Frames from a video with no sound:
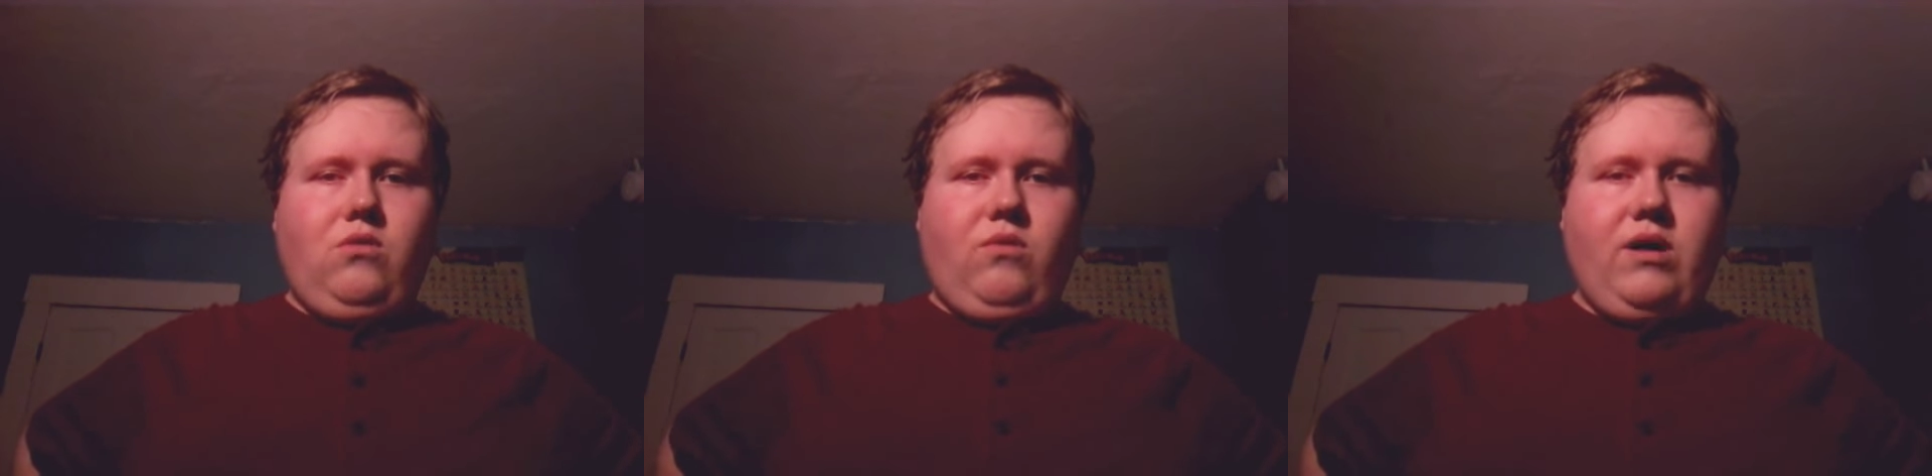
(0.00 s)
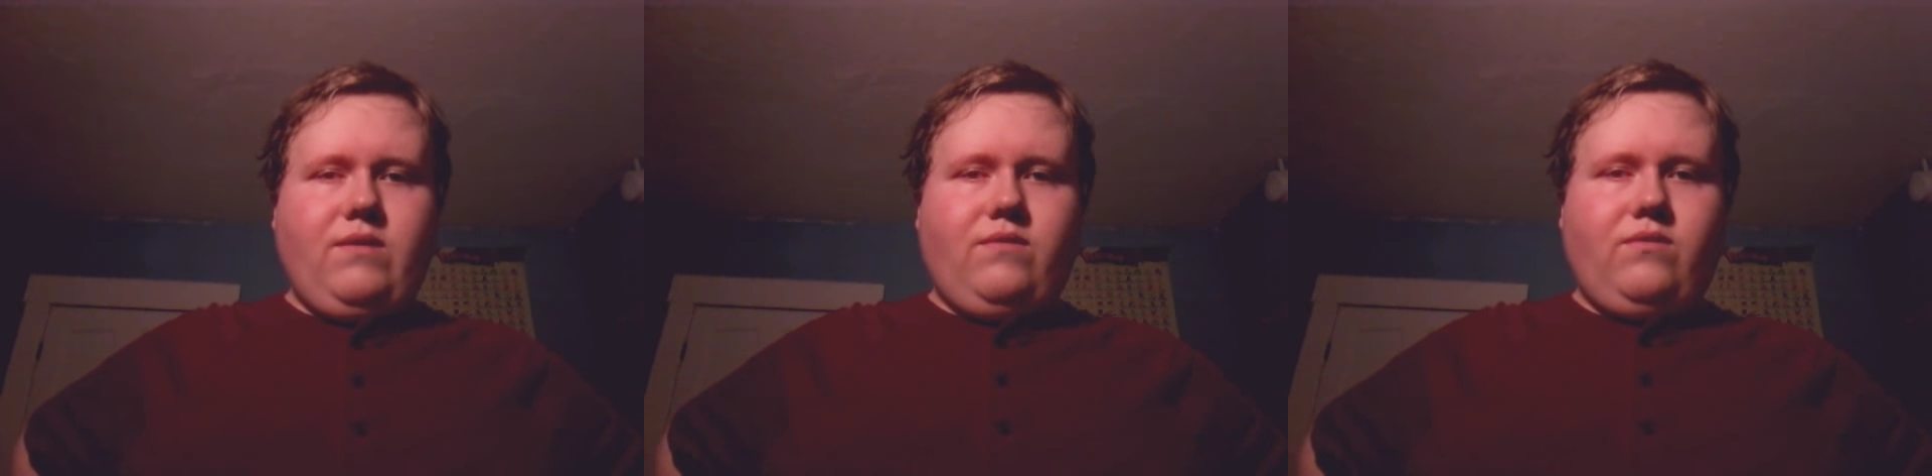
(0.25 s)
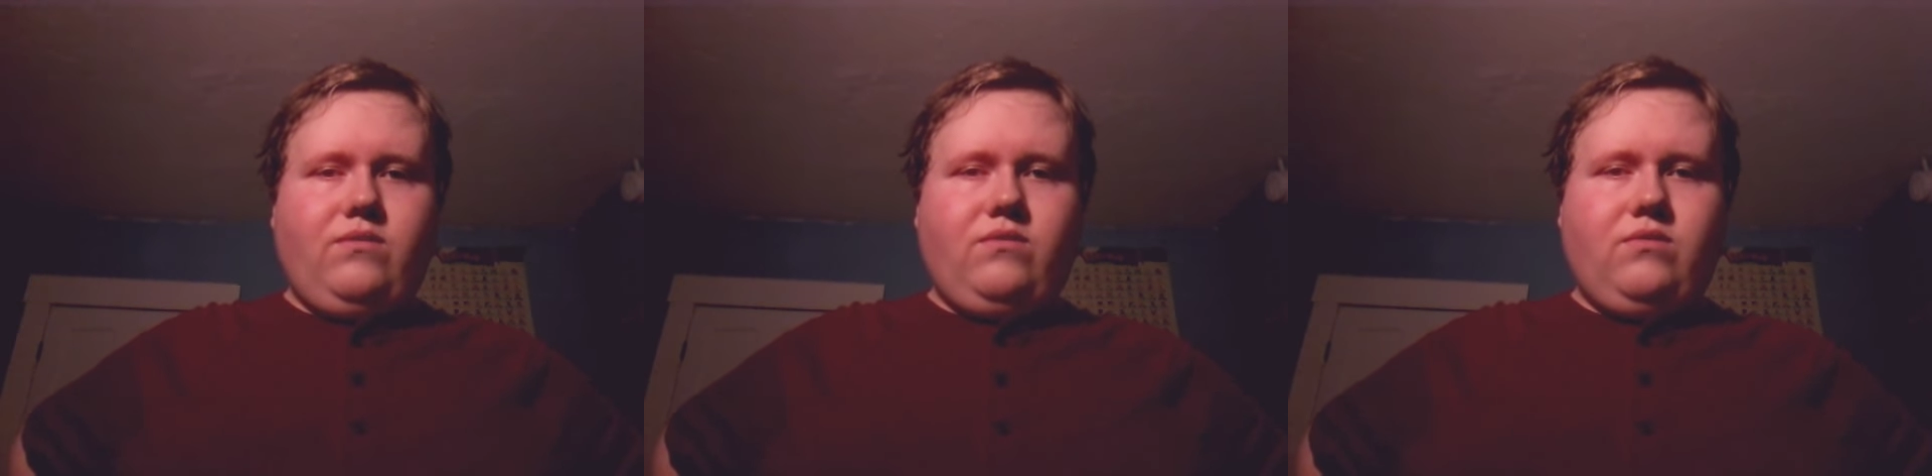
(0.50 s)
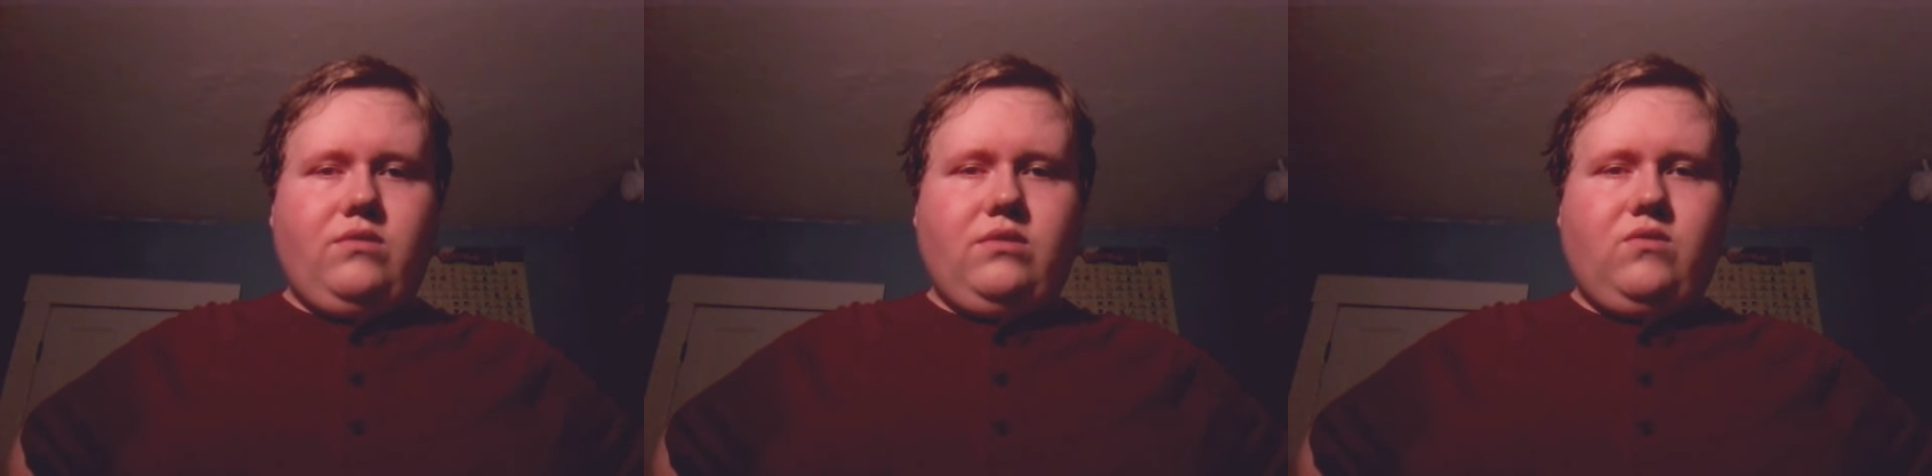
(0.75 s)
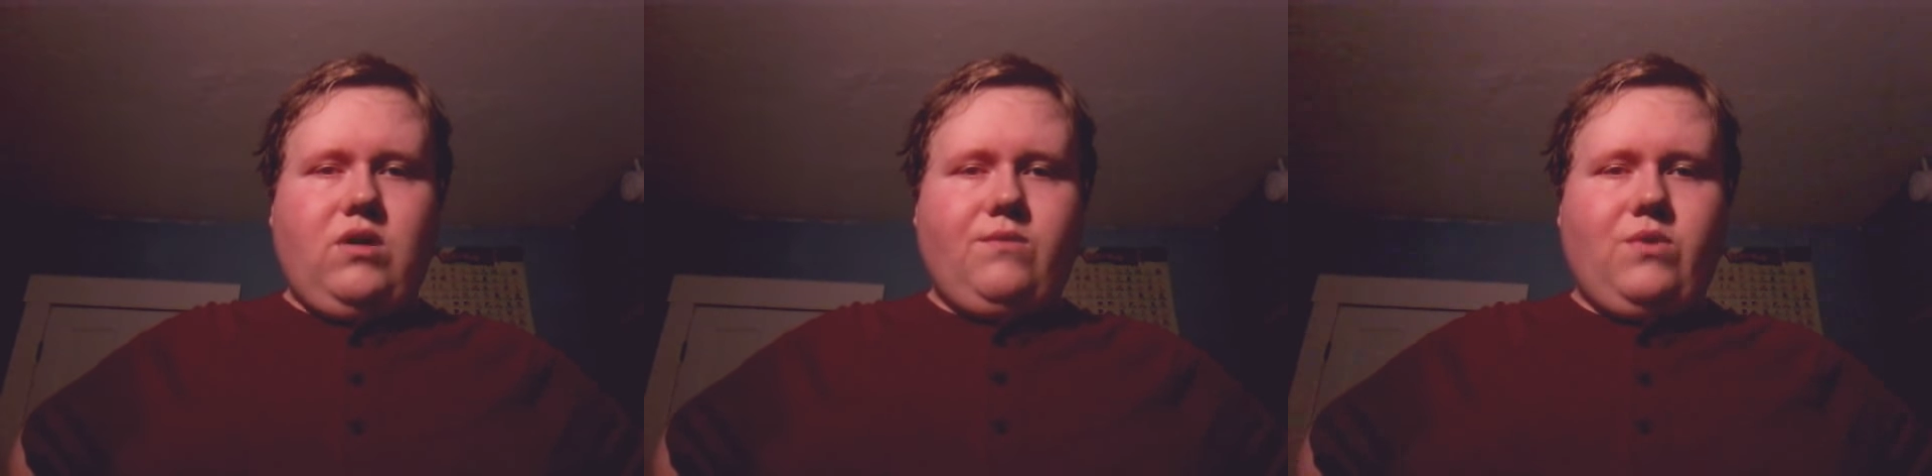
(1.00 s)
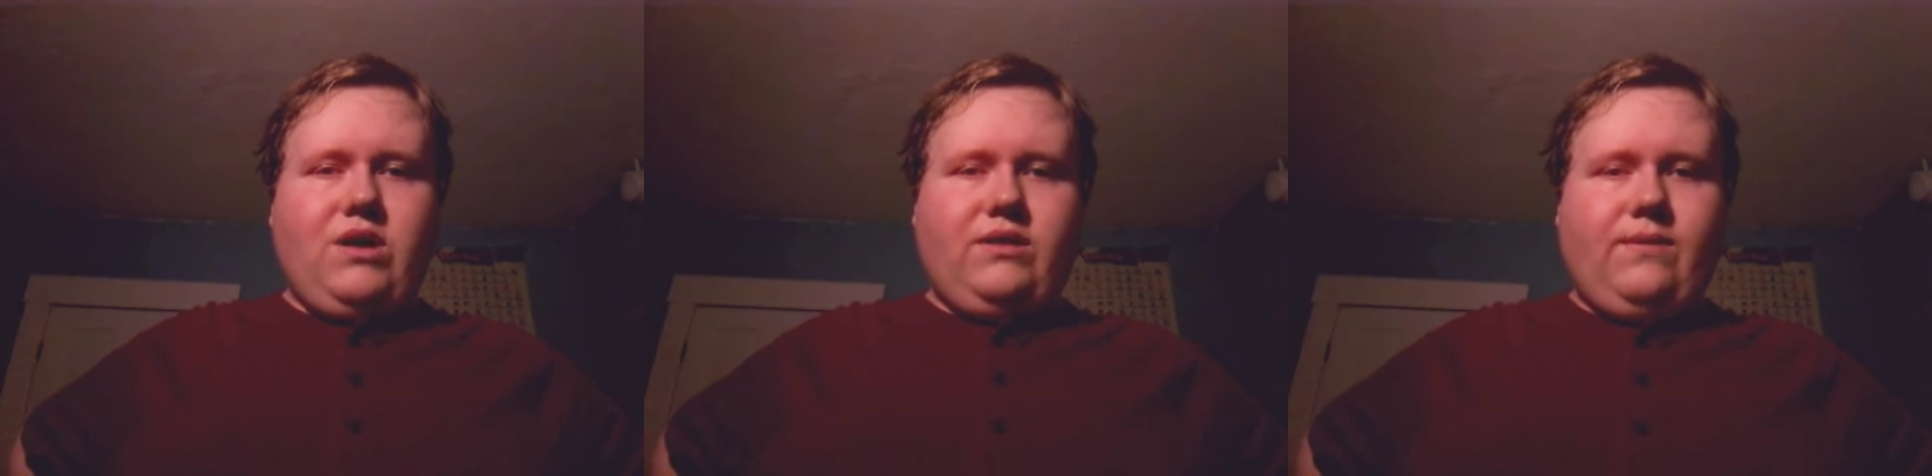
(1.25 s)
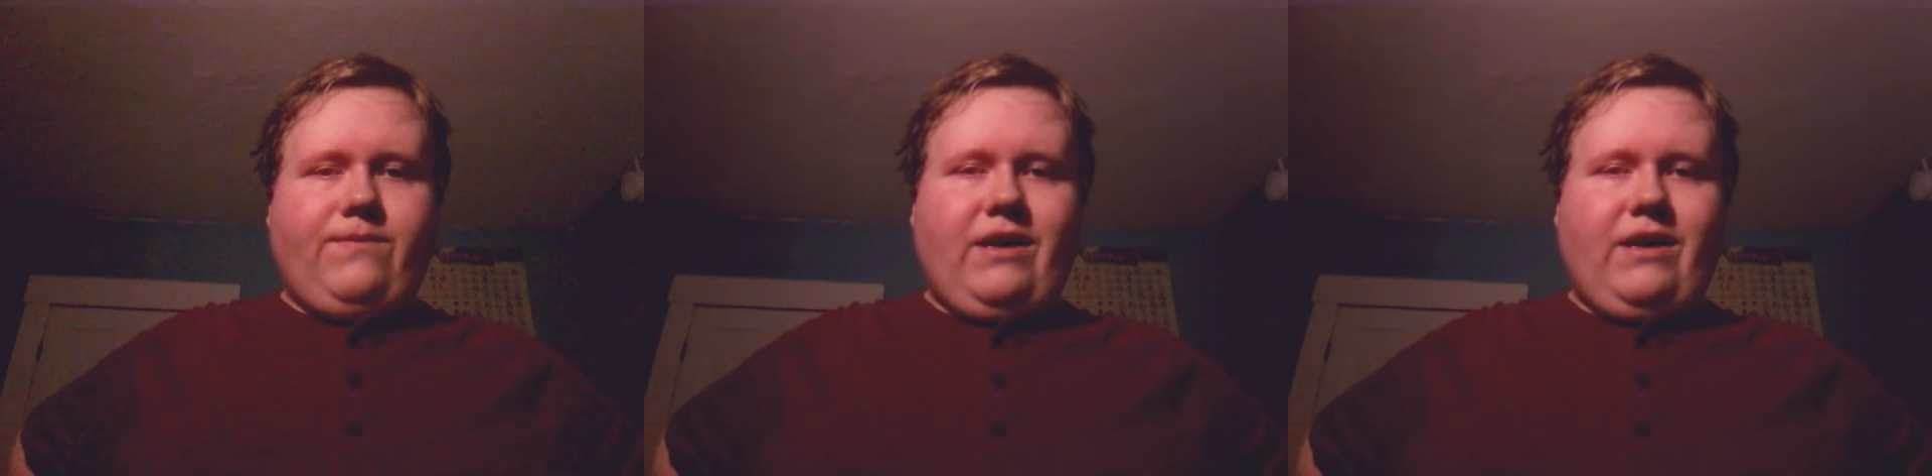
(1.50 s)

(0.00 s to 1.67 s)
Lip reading: what was the